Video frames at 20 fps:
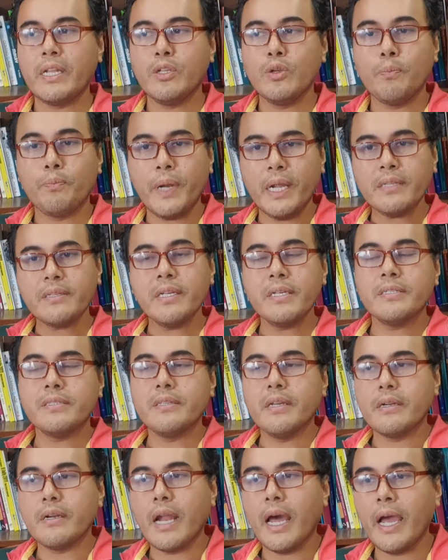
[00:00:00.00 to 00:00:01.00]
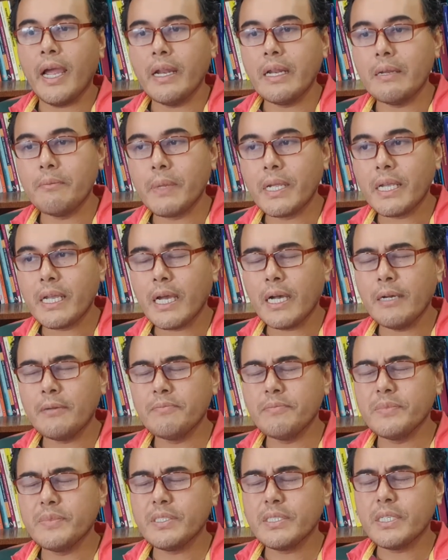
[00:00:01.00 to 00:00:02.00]
you practice the right
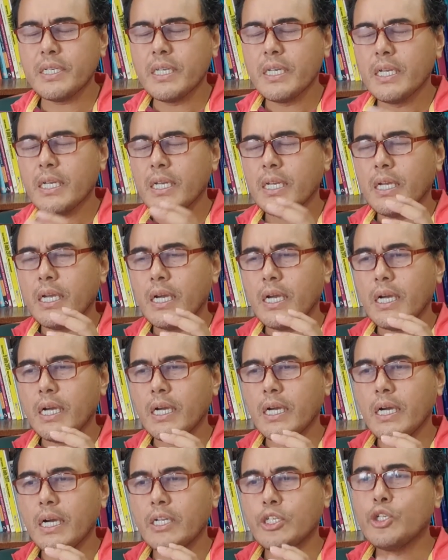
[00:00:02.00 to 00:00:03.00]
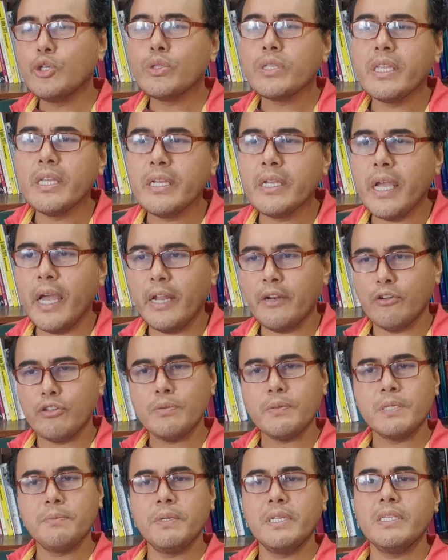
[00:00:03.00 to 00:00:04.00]
becomes a duty and
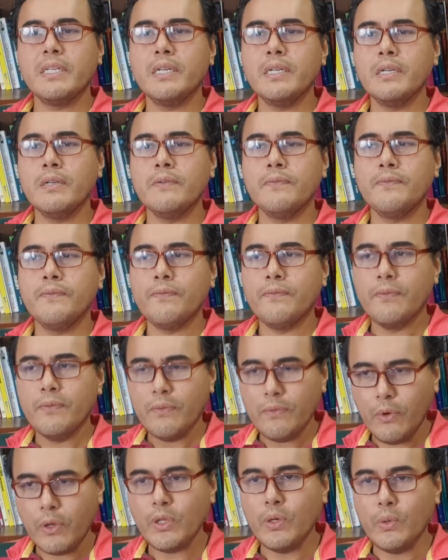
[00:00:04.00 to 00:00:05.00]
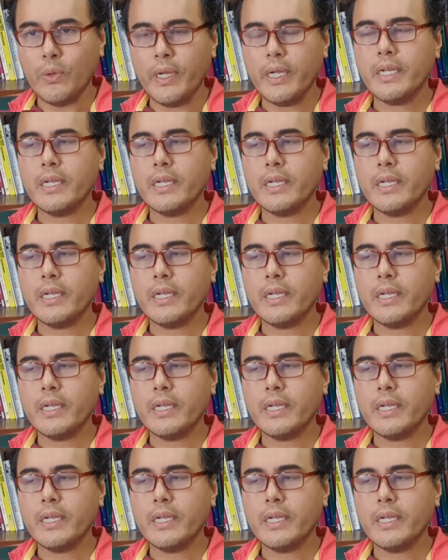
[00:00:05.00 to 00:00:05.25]
responsibility for you.